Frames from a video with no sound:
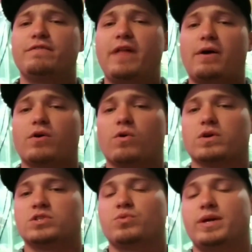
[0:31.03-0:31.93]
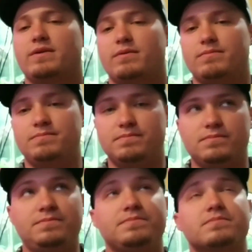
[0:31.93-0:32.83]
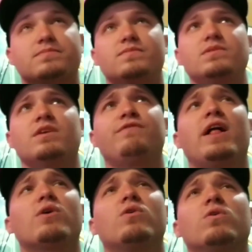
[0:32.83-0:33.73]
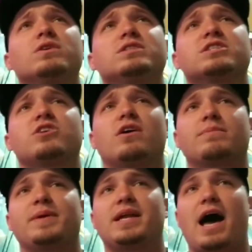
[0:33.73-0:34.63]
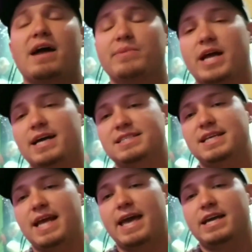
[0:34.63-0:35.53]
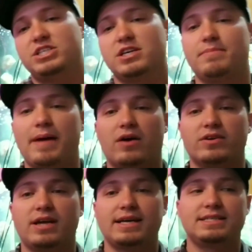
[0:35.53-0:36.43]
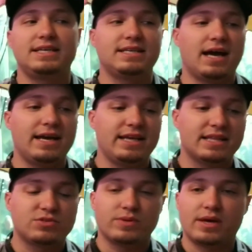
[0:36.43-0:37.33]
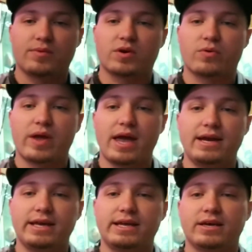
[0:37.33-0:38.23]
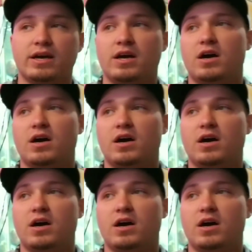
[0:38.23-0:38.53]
Flowerhorns. When Flowerhorns started being hybridized in Asia about 1990, that's when they were created.